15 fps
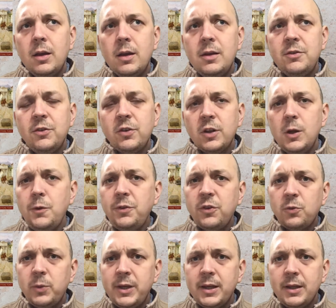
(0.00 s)
It's as close as
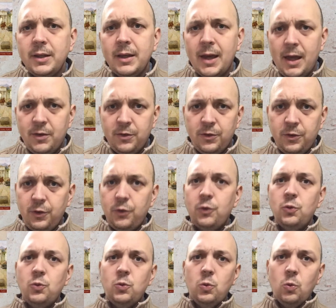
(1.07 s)
we can get
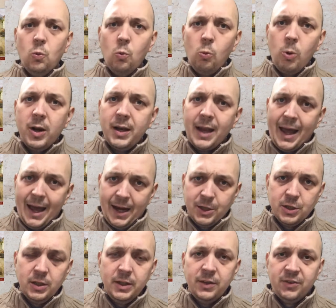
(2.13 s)
to what it
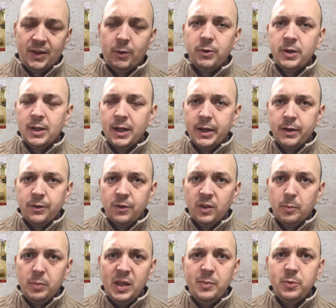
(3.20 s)
actually sounded like to the
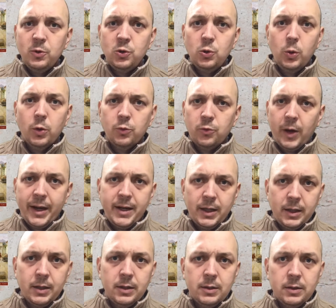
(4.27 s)
people who were
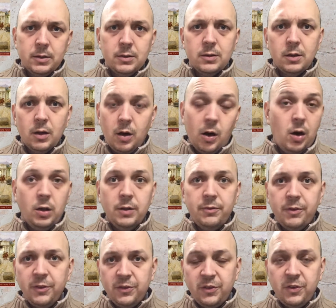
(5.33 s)
writing all of
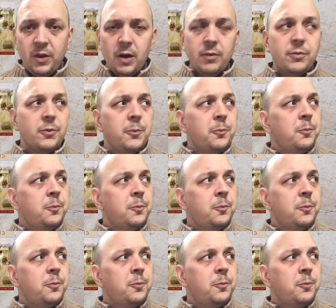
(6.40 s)
this stuff.